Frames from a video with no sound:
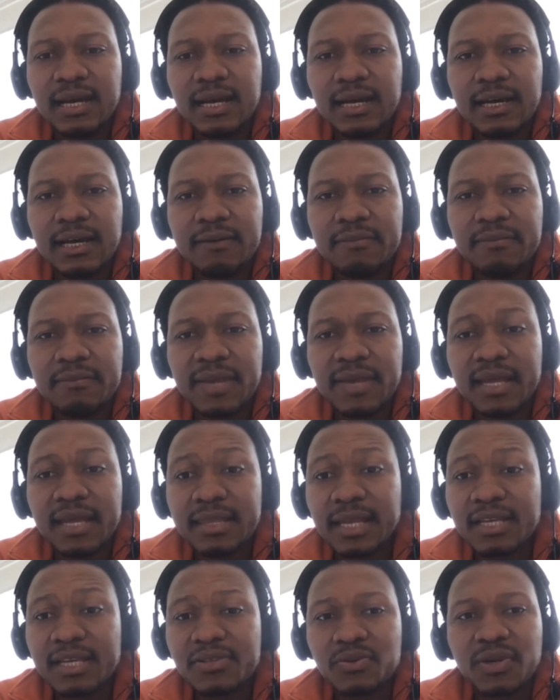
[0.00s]

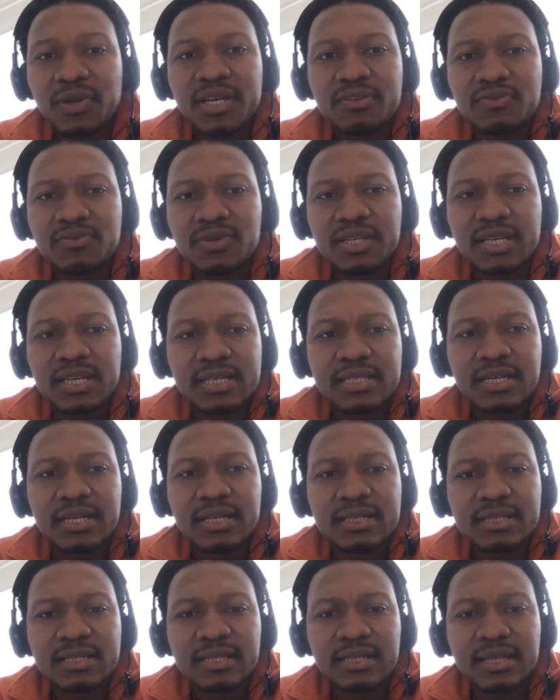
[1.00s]
And that's why it's really
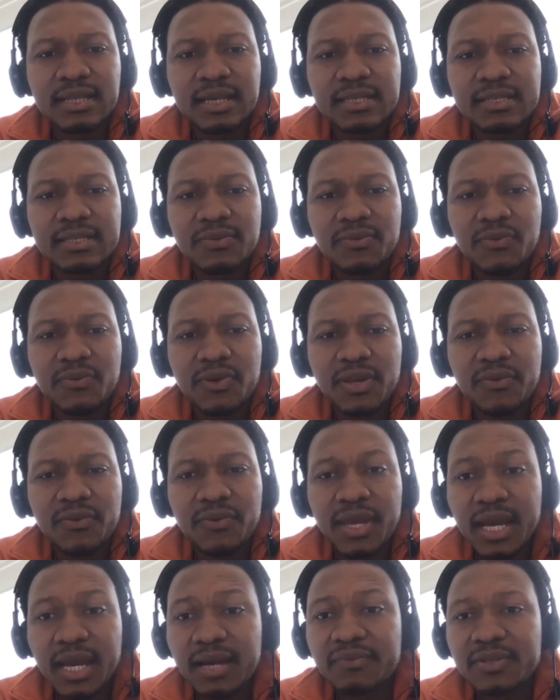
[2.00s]
exciting that
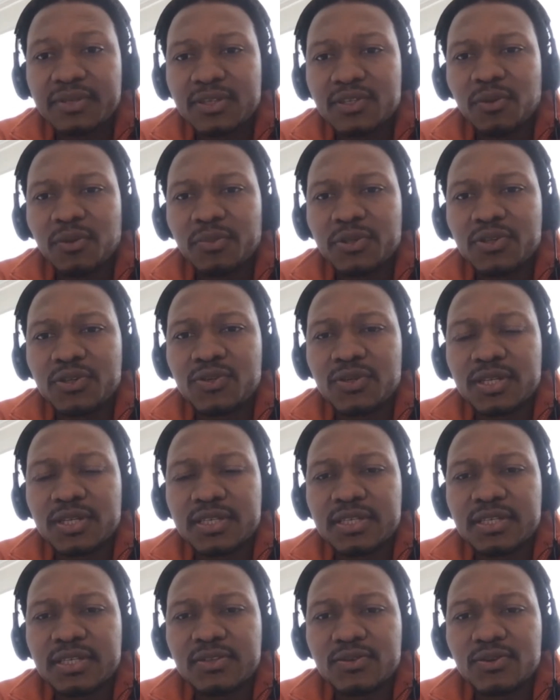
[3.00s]
we have this
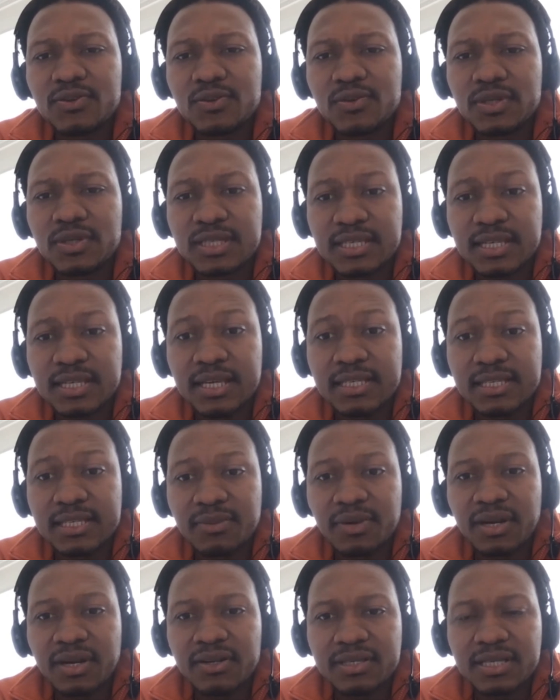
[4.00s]
opportunity to discuss
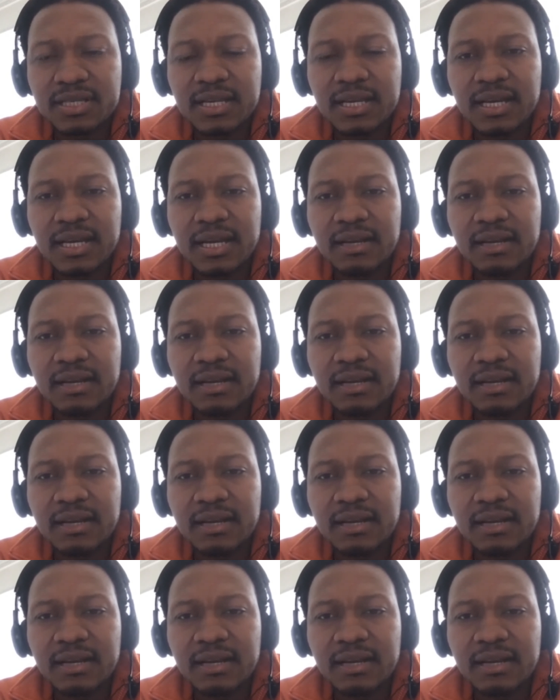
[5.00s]
about